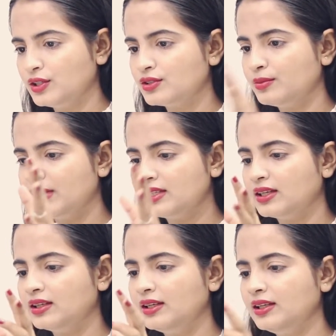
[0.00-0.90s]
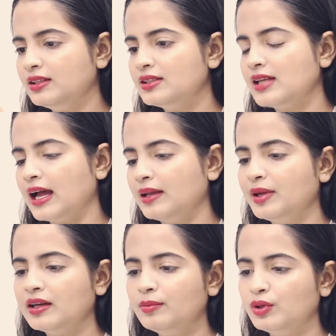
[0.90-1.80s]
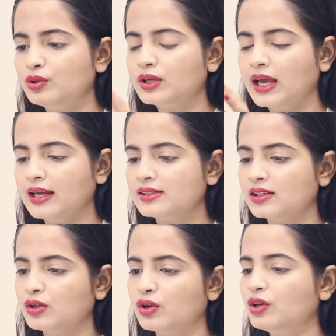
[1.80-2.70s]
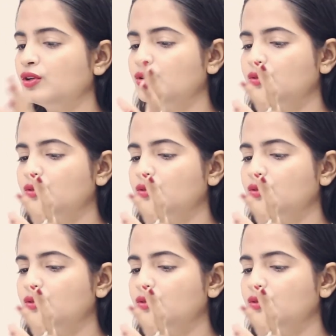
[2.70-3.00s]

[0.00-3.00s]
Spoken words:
So basically this eye makeup look has a lot